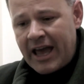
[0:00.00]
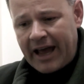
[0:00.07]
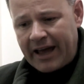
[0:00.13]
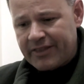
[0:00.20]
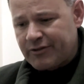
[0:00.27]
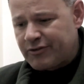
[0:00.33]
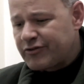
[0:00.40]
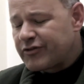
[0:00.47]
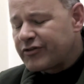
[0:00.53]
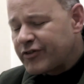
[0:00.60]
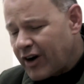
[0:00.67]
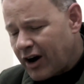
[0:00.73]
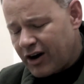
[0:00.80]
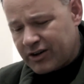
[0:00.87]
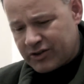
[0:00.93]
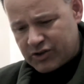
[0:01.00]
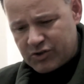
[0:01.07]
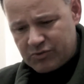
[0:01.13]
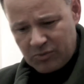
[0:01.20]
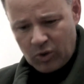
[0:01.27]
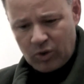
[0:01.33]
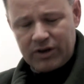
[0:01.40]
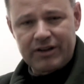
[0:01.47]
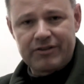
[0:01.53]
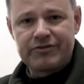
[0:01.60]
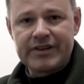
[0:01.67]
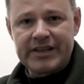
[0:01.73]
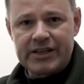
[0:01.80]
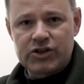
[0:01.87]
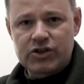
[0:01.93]
at the far smaller
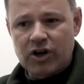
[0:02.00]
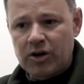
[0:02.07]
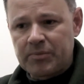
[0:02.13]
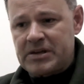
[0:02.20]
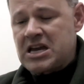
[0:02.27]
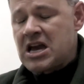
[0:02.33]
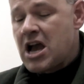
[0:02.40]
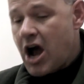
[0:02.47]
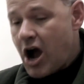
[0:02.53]
Finnish army,